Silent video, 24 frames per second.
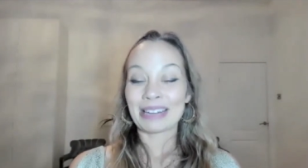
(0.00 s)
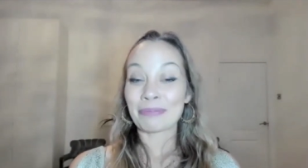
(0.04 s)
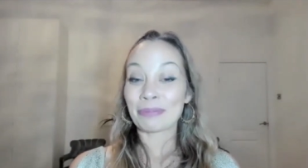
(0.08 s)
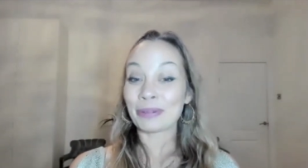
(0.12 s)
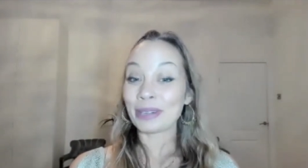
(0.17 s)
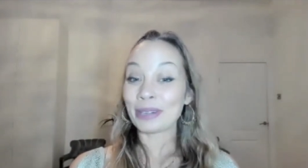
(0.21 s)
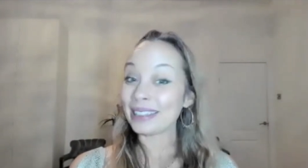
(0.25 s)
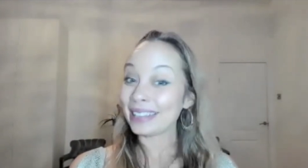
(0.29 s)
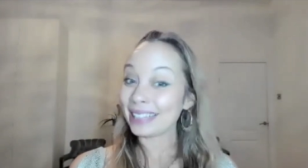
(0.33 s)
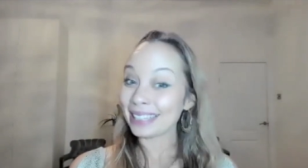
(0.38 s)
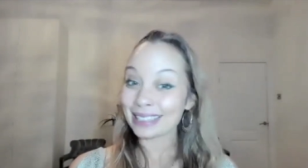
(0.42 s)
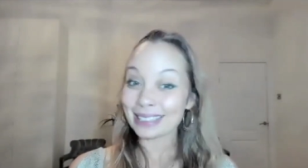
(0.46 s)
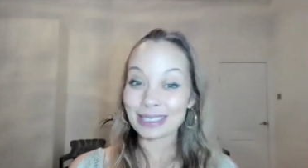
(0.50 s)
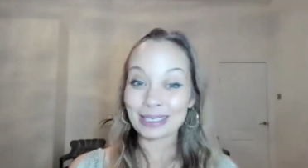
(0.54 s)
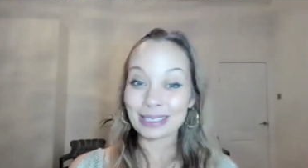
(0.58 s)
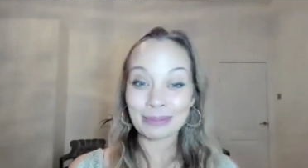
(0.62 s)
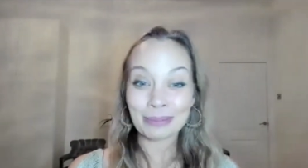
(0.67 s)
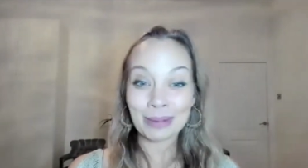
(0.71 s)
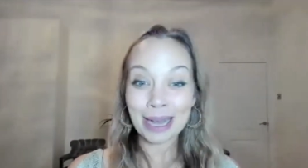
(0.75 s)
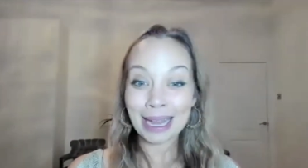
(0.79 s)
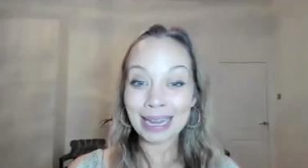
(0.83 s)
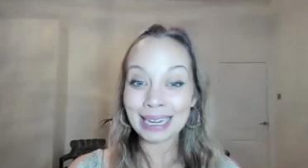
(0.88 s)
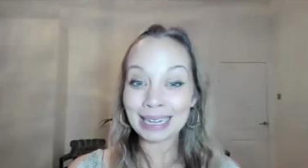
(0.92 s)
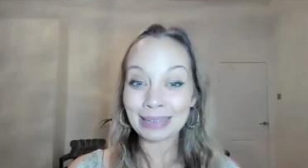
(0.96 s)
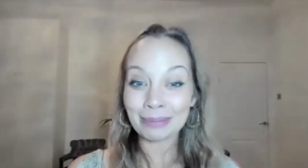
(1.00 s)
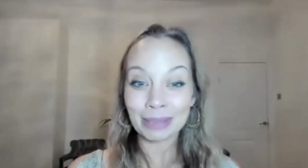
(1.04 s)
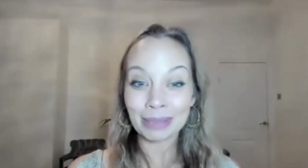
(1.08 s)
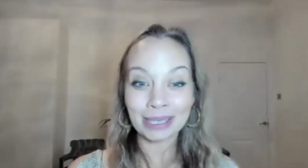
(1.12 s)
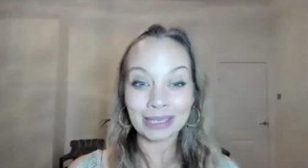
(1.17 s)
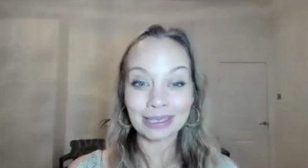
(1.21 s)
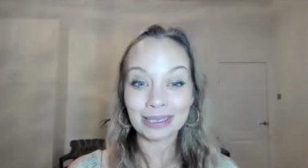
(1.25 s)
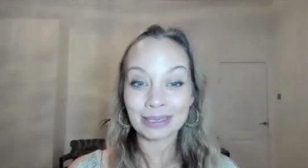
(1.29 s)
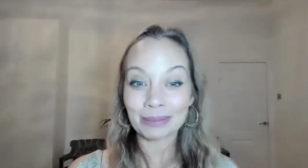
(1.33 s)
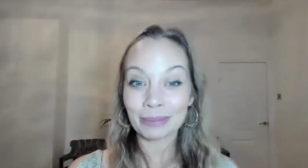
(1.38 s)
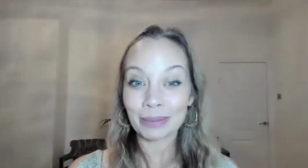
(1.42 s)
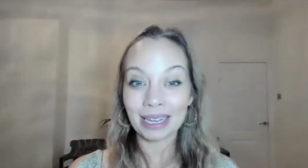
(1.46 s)
Breathing and smiling,
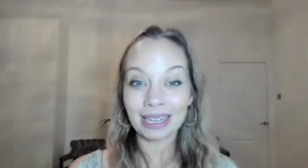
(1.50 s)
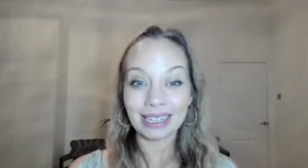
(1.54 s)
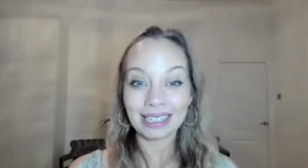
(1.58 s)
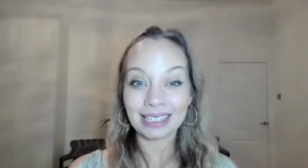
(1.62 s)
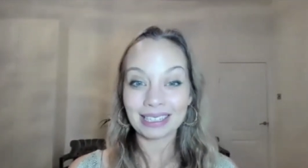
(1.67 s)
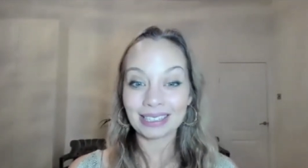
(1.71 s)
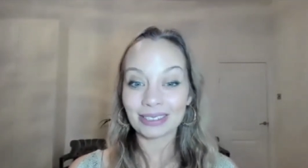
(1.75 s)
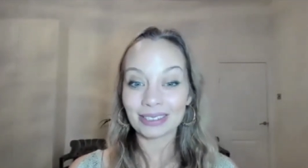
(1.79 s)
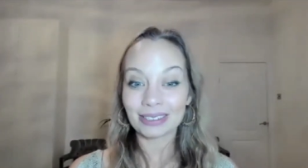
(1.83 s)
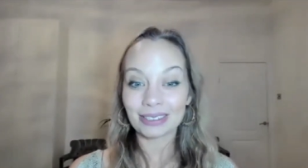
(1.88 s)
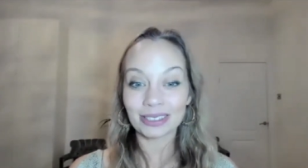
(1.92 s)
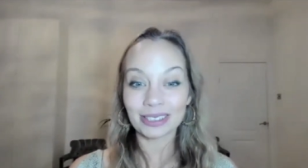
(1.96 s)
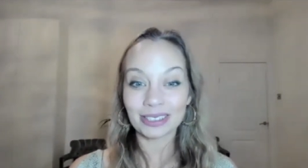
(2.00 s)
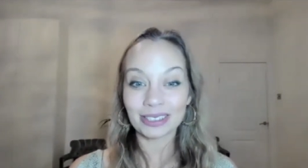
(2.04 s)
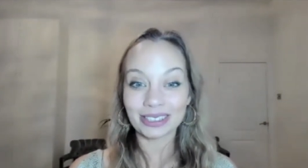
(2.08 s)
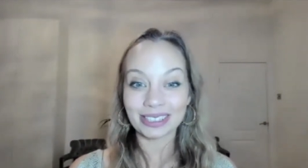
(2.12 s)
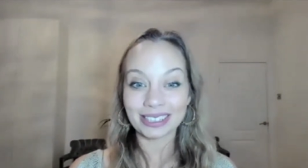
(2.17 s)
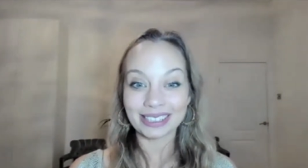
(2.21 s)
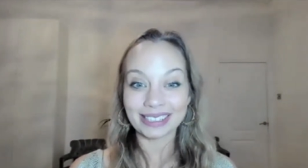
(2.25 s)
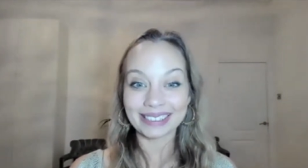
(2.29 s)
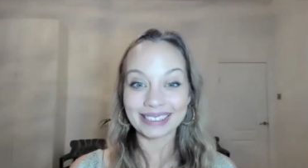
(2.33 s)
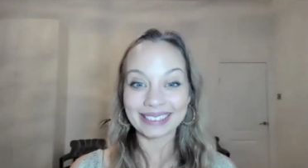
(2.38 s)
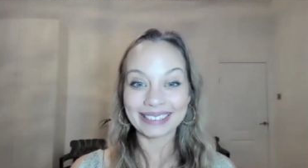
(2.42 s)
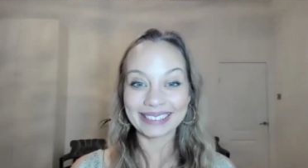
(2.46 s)
because smiling is so good.